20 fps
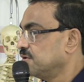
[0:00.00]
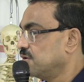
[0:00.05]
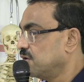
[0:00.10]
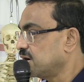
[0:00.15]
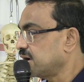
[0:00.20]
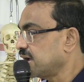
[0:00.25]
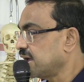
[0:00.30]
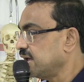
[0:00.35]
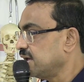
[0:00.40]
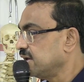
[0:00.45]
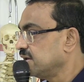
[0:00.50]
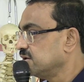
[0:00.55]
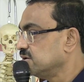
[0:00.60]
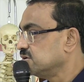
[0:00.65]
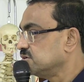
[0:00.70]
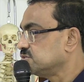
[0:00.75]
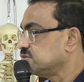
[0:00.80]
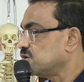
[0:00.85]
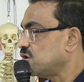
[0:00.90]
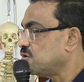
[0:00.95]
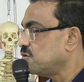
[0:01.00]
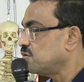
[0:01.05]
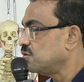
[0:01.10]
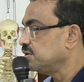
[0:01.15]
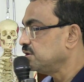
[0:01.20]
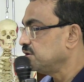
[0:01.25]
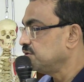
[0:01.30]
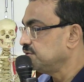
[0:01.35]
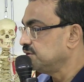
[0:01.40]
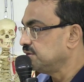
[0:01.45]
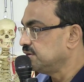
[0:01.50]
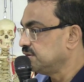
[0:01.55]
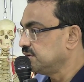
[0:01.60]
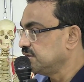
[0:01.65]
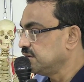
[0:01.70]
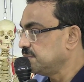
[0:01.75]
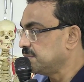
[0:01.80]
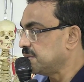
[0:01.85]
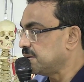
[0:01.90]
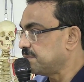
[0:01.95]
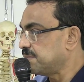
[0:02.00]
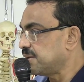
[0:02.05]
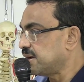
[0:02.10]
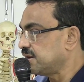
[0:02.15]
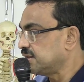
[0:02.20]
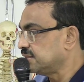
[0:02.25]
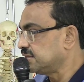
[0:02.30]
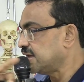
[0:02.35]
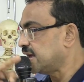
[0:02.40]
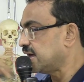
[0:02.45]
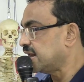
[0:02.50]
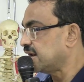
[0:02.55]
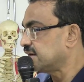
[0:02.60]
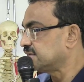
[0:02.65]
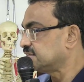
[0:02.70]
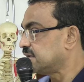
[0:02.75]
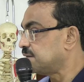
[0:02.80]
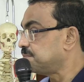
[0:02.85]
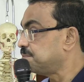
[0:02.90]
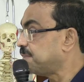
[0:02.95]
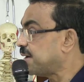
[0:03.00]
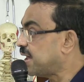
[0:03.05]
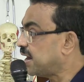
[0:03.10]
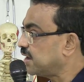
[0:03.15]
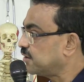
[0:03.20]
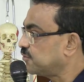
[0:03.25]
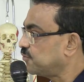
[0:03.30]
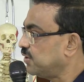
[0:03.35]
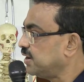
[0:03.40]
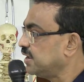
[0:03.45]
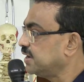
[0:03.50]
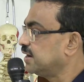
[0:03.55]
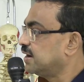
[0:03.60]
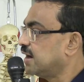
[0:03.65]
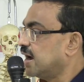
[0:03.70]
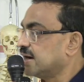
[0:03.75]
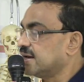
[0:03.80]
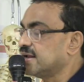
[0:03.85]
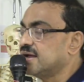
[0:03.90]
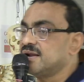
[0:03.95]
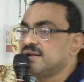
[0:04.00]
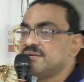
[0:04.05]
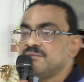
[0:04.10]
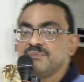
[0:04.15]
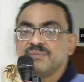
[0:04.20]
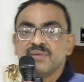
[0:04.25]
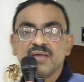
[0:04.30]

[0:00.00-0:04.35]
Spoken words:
Okay, so remember there are some paracolic gutter